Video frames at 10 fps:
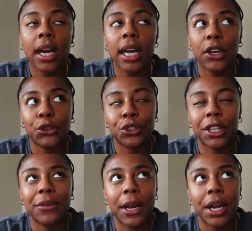in
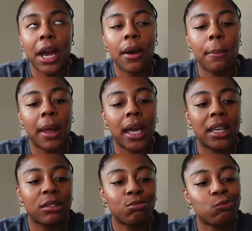Australia right now, I'm
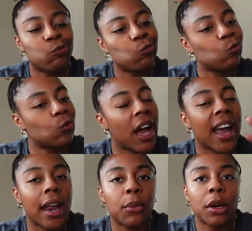like, I
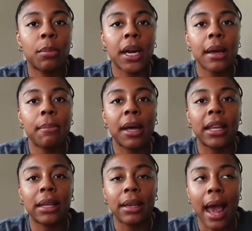kind of want to bring them,
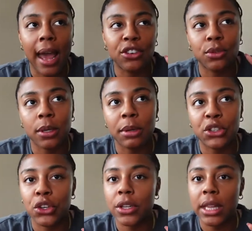but I just want to make
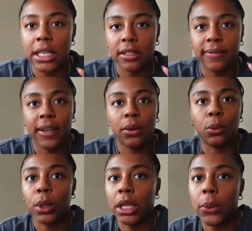sure that these fit
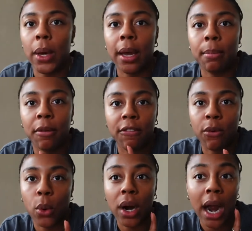really quick
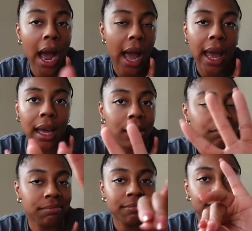before I
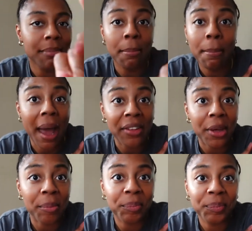pack
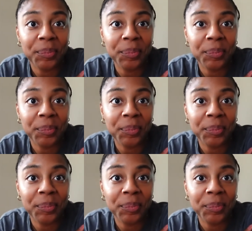them.